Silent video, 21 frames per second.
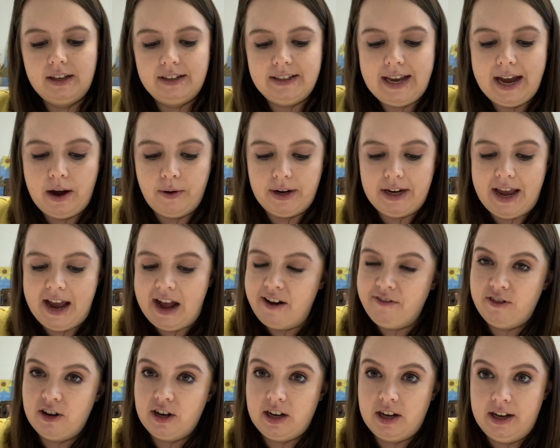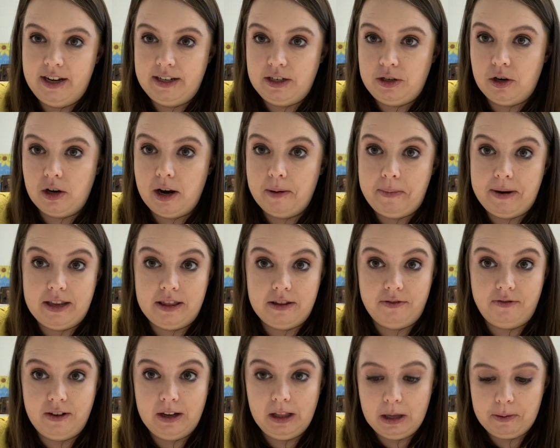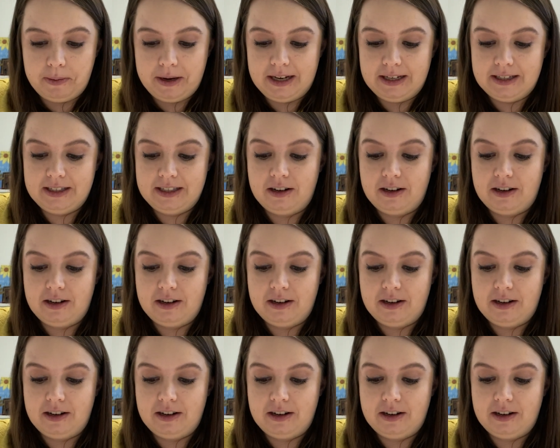Now, in Africa and Europe and in the Philippines,